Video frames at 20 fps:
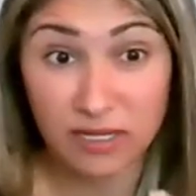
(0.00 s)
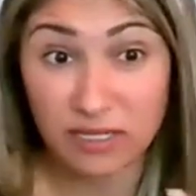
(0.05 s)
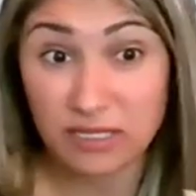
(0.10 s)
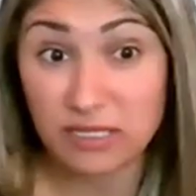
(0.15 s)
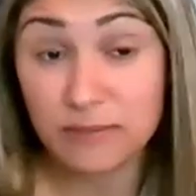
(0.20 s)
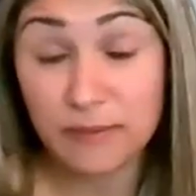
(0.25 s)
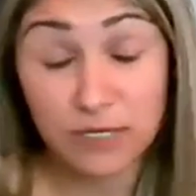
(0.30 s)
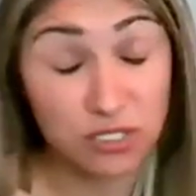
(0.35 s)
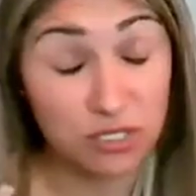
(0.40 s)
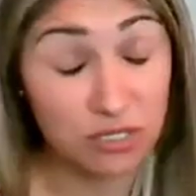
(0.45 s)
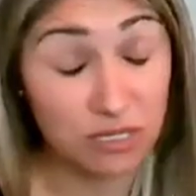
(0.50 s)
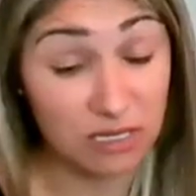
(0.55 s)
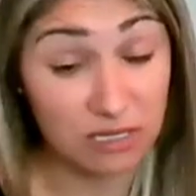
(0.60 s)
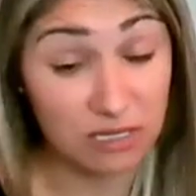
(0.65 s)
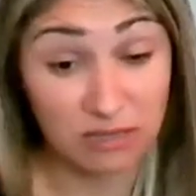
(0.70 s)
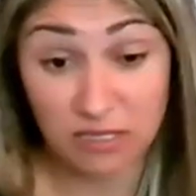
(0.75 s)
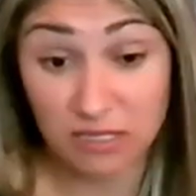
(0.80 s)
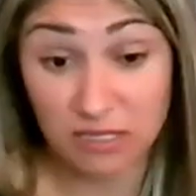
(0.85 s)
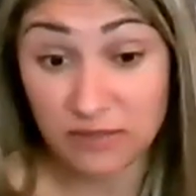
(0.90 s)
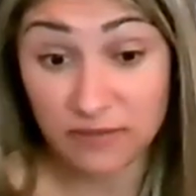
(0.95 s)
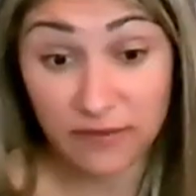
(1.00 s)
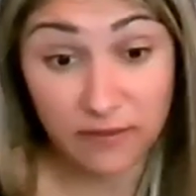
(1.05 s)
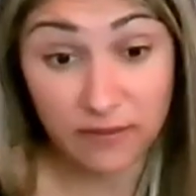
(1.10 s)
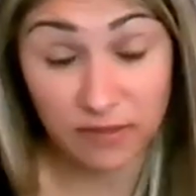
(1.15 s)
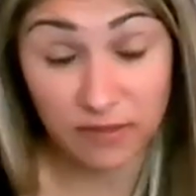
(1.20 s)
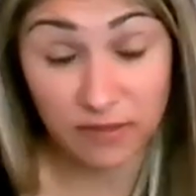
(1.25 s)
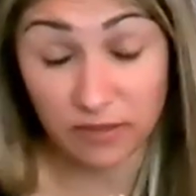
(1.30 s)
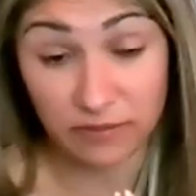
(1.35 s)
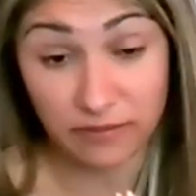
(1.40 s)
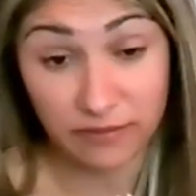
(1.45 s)
especially in this,
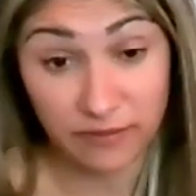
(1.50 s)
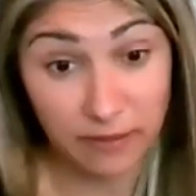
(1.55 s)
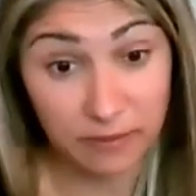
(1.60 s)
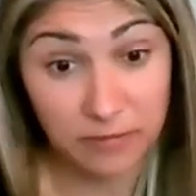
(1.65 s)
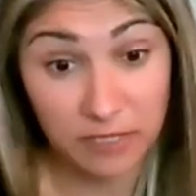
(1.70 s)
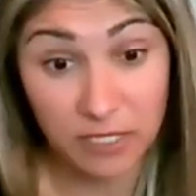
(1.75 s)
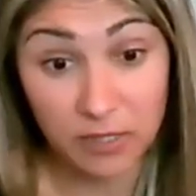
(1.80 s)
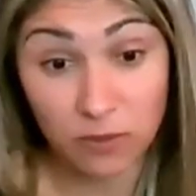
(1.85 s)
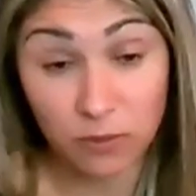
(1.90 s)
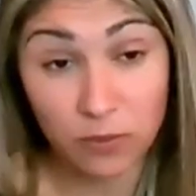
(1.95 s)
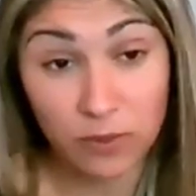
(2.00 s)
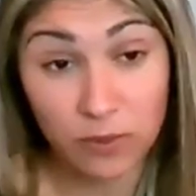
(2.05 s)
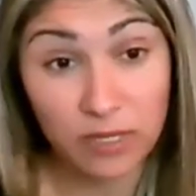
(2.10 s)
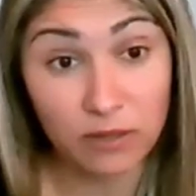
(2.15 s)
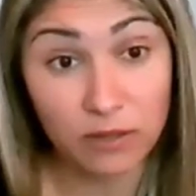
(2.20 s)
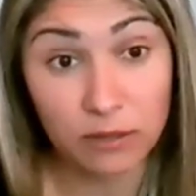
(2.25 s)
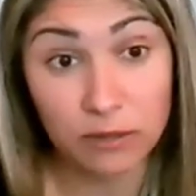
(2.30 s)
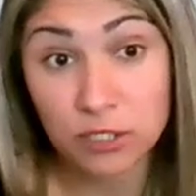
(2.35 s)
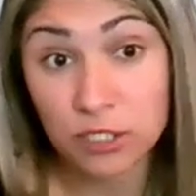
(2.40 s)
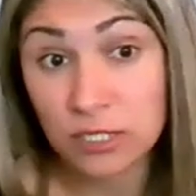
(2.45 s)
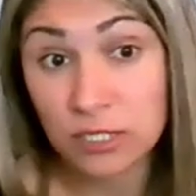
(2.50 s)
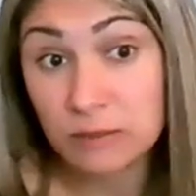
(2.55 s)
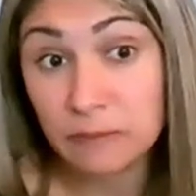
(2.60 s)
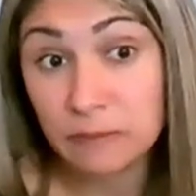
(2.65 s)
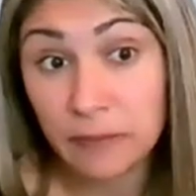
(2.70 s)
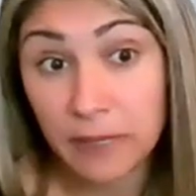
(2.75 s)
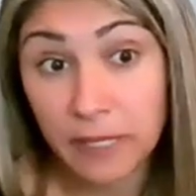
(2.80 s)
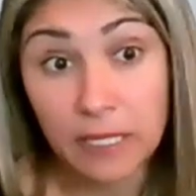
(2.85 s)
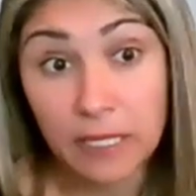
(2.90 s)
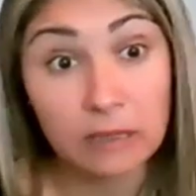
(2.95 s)
you know, family. We are
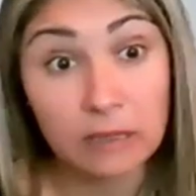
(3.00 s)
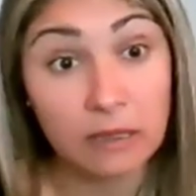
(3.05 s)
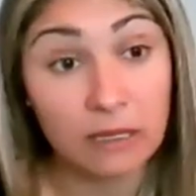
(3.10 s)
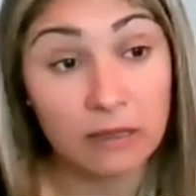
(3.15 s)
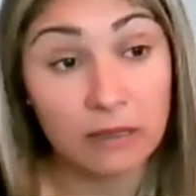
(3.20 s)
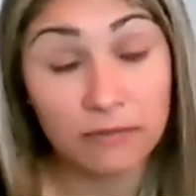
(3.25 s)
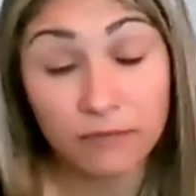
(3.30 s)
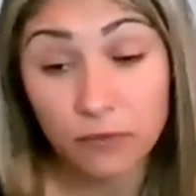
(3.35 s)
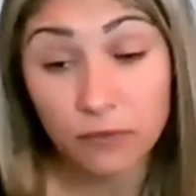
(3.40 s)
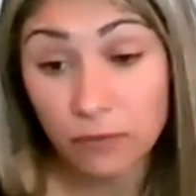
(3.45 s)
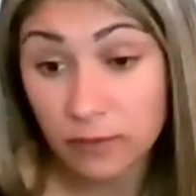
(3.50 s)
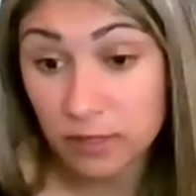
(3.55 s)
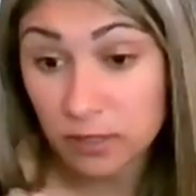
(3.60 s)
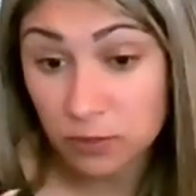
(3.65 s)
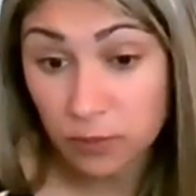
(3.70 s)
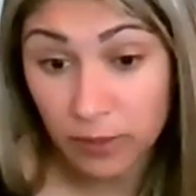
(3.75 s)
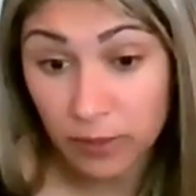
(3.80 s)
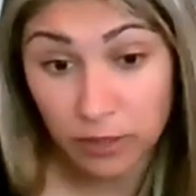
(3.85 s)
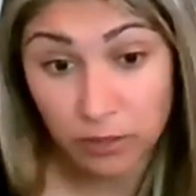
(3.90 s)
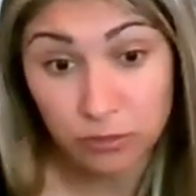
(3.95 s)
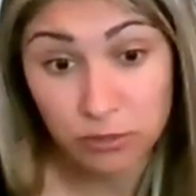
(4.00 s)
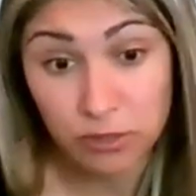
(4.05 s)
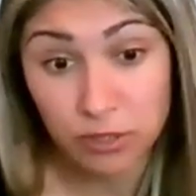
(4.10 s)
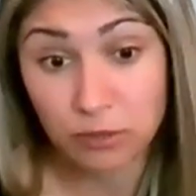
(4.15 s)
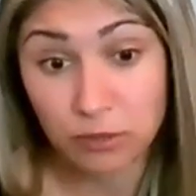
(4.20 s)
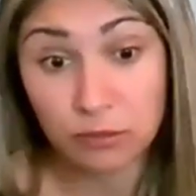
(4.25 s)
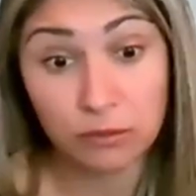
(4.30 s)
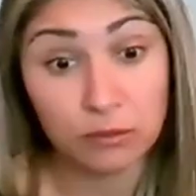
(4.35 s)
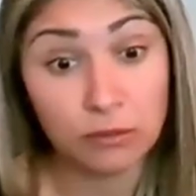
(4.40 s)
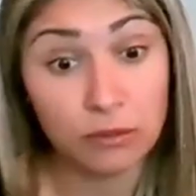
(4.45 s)
just big, like food is what you
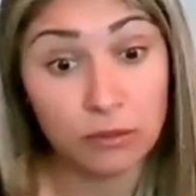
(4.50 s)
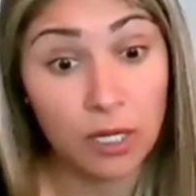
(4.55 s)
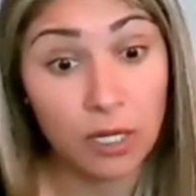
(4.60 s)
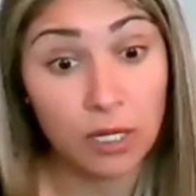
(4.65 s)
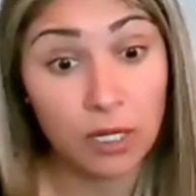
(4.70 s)
do